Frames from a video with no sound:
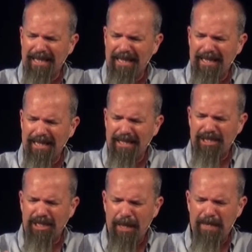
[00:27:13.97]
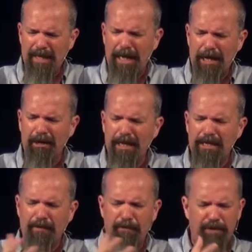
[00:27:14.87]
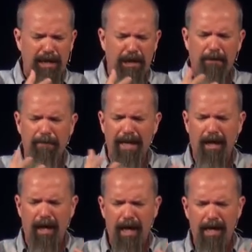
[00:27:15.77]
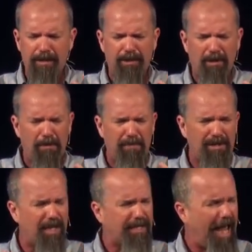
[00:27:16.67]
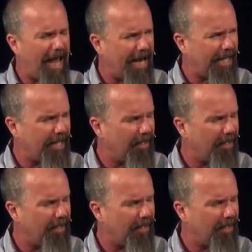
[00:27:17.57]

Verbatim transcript: the similarities of them and us are almost uncanny.